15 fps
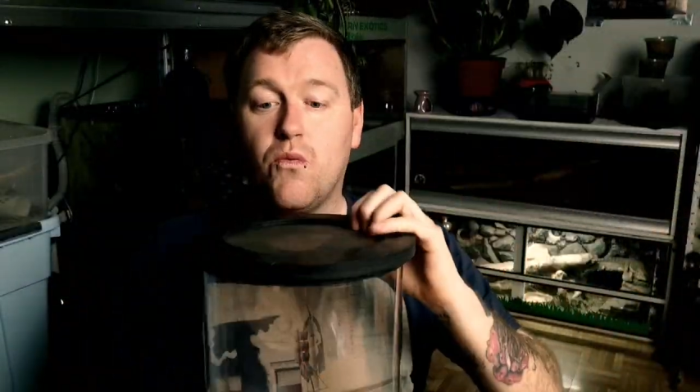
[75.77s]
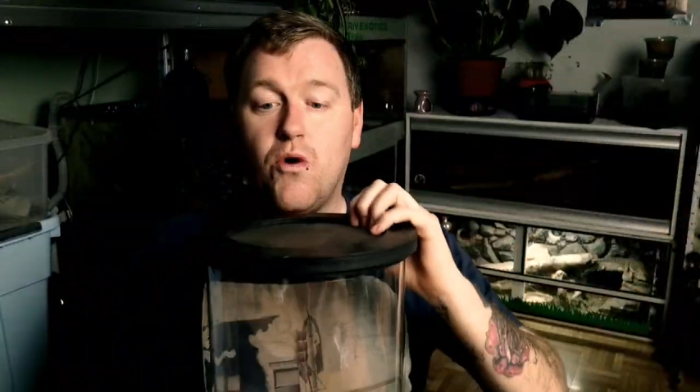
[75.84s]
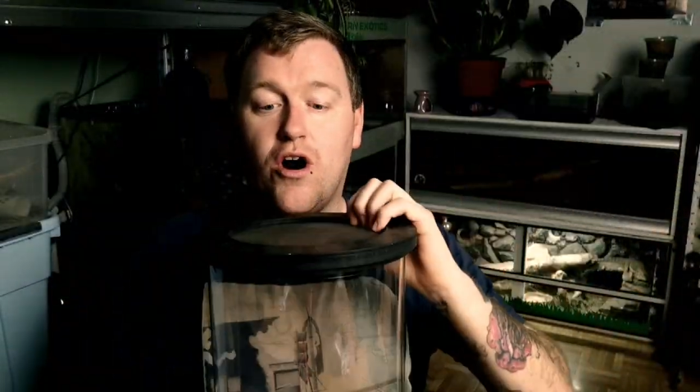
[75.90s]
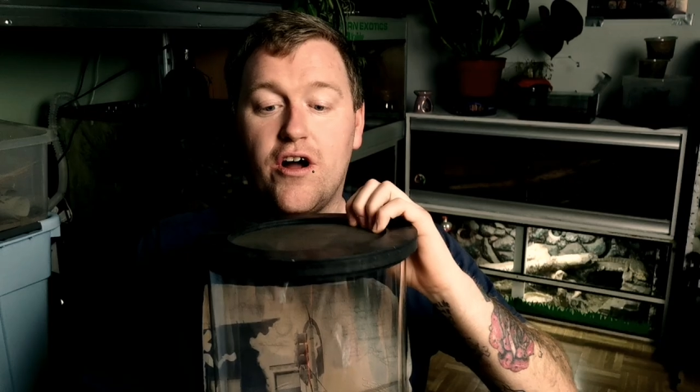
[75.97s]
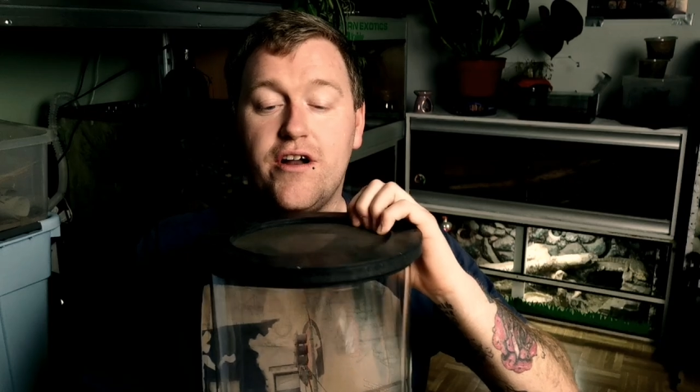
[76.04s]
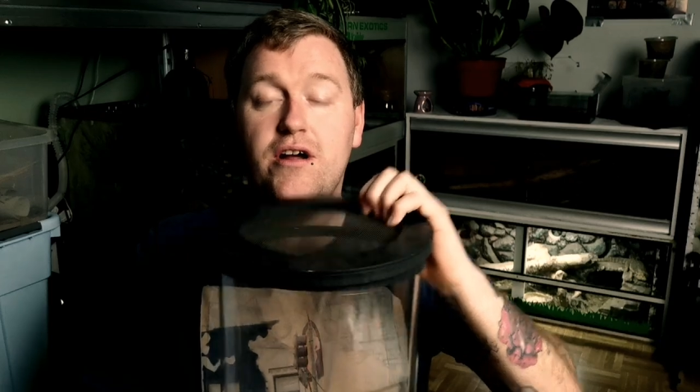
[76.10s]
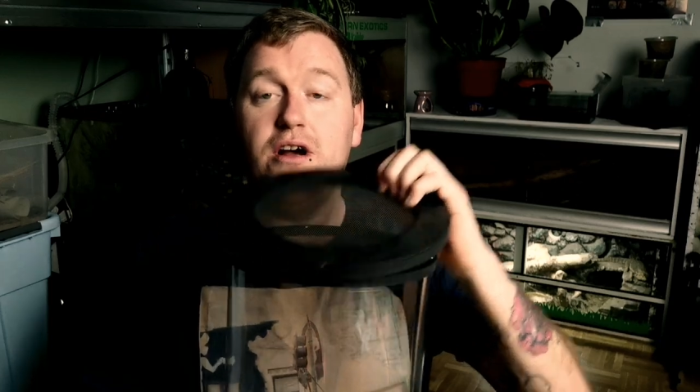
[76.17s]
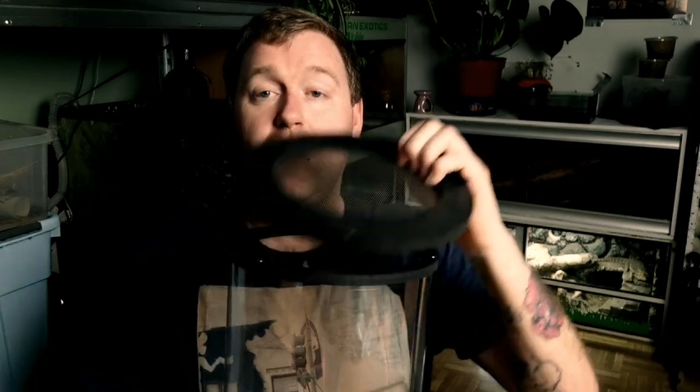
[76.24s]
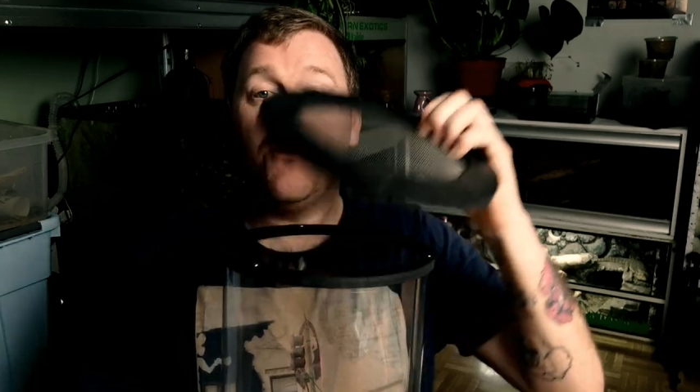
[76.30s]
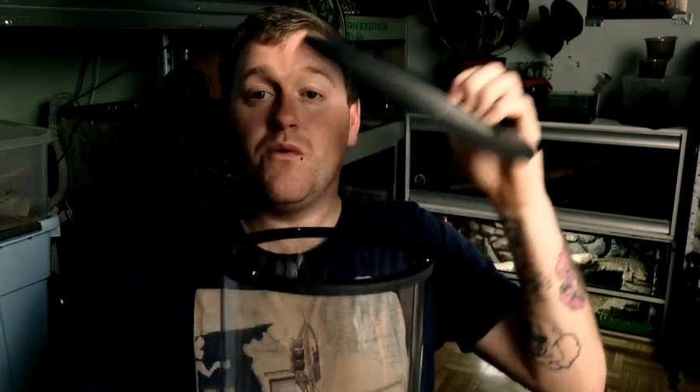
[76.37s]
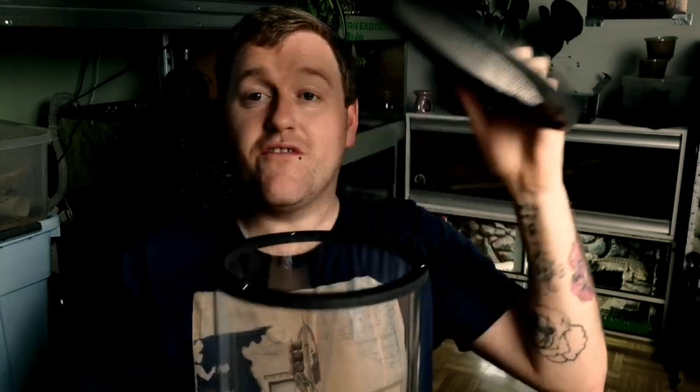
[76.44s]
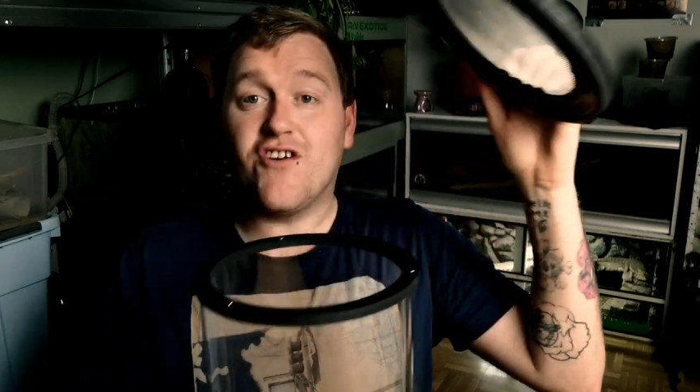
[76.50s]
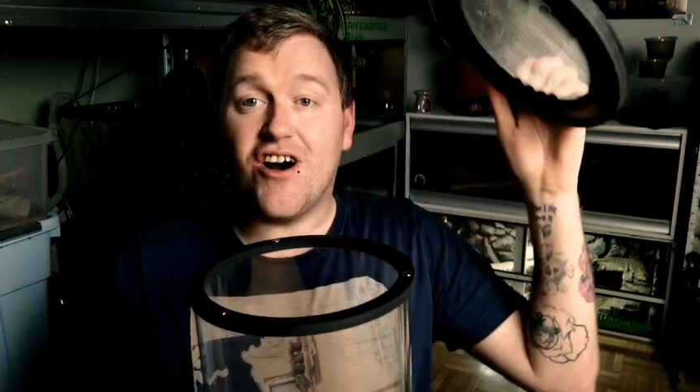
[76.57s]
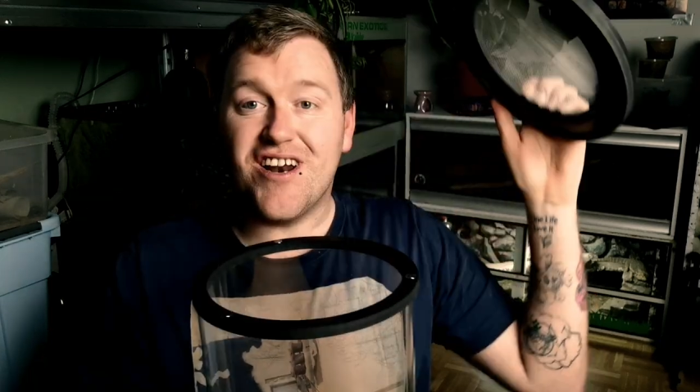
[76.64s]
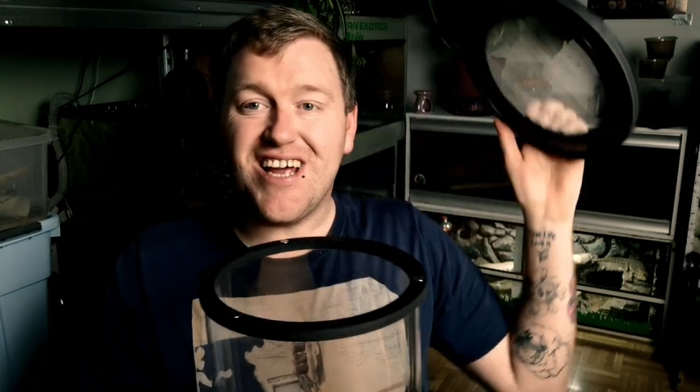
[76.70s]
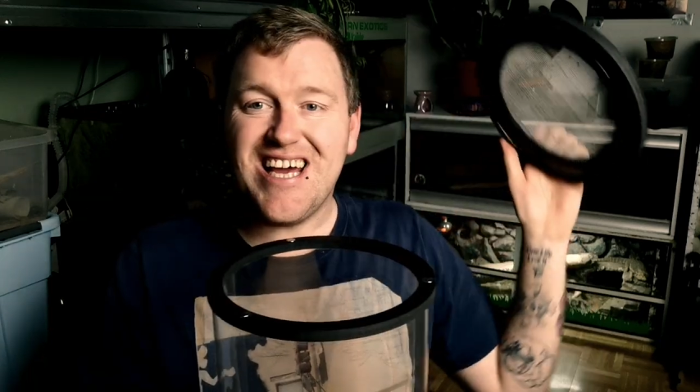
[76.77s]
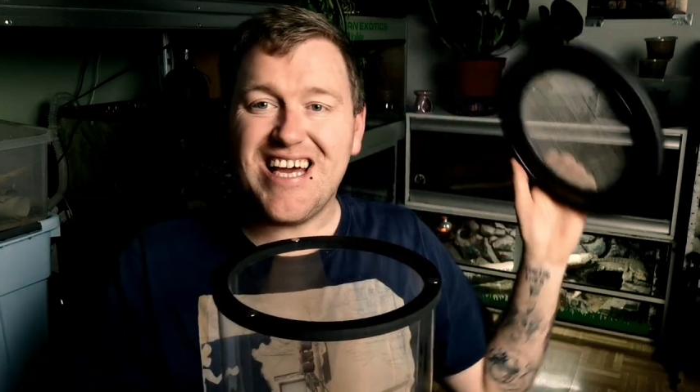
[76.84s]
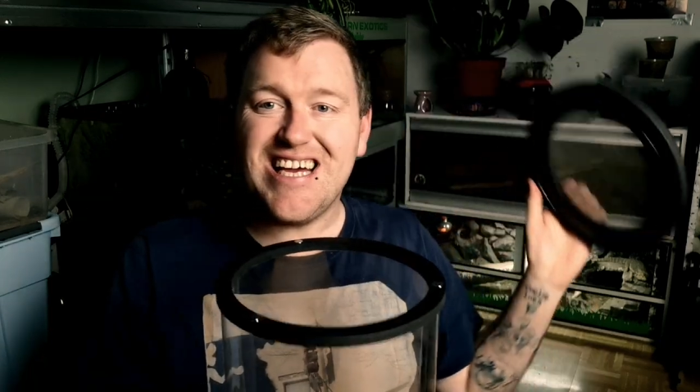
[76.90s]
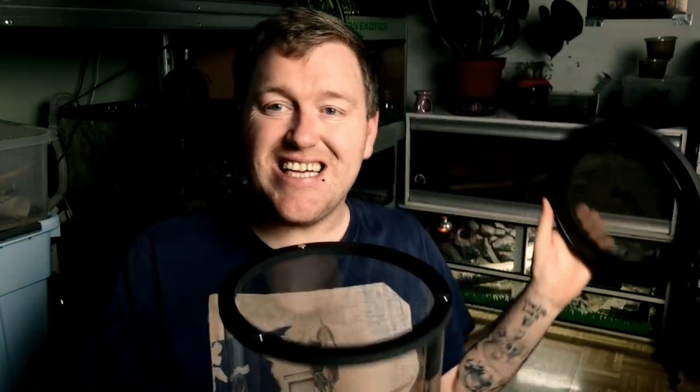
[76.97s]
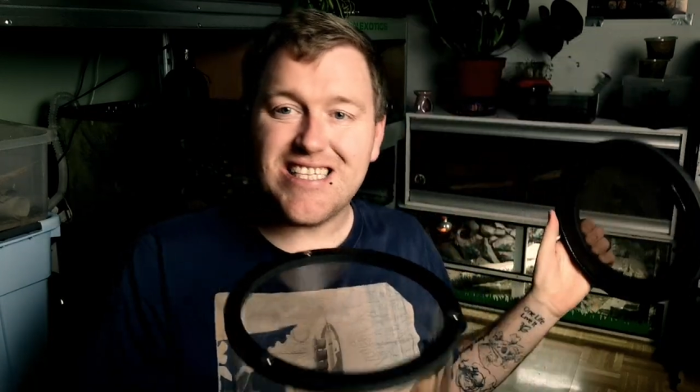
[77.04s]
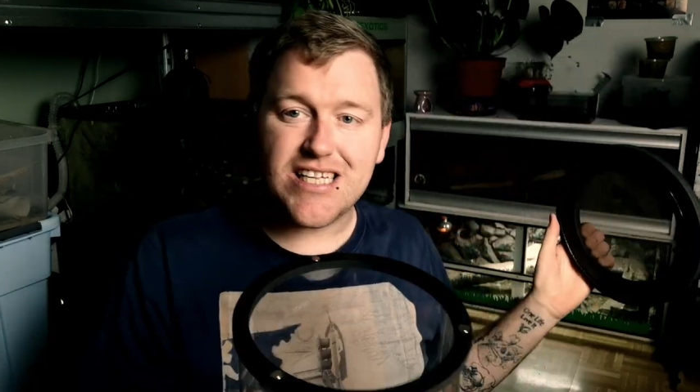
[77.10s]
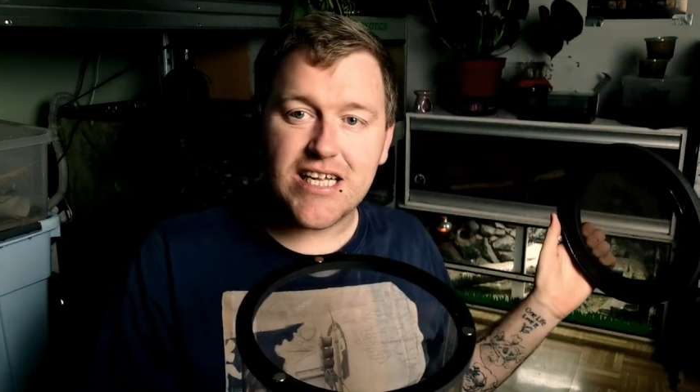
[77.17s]
One, we've got an
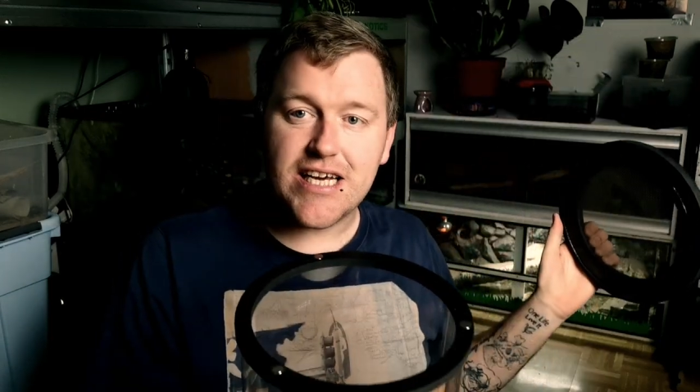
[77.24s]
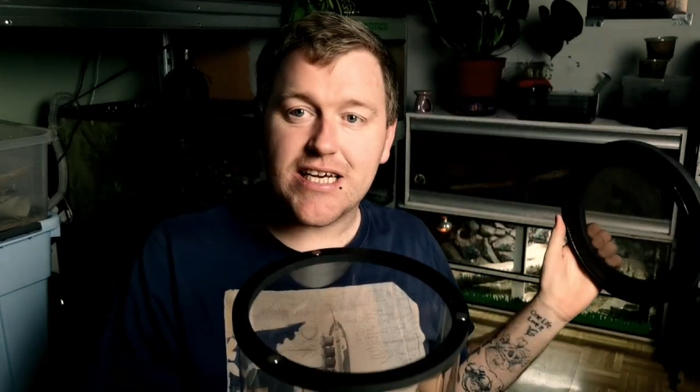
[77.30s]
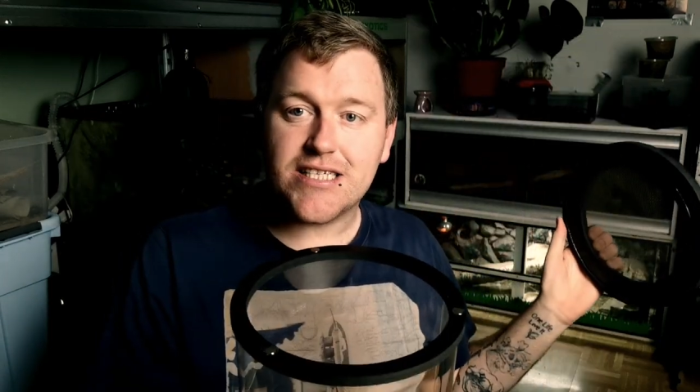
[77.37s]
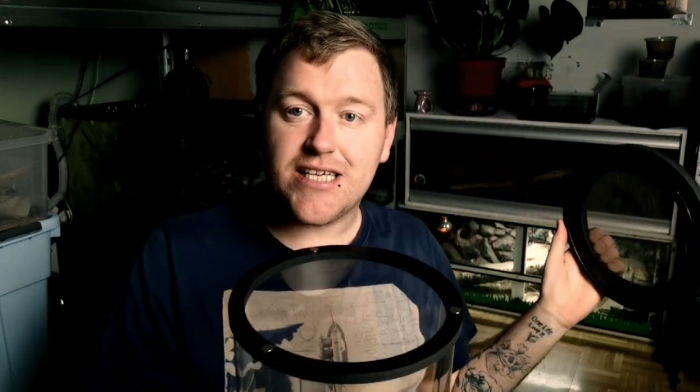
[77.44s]
easily